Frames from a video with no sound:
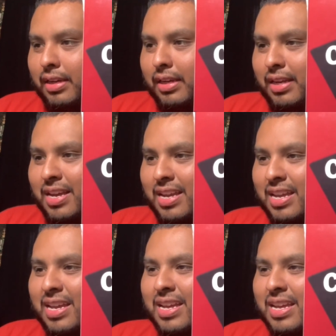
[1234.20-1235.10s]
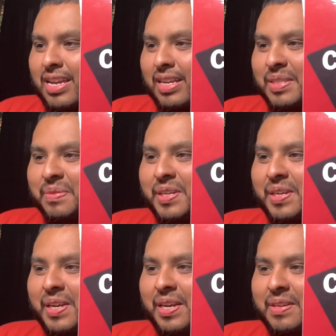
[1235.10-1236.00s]
is where you
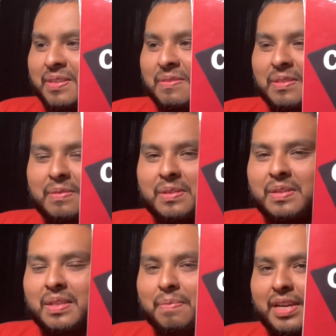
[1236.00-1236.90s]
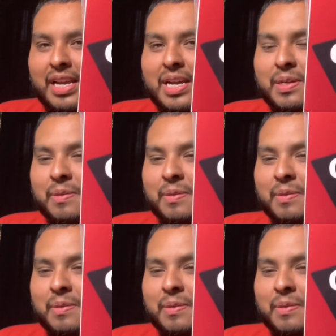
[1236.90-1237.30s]
hear a difference between the piano.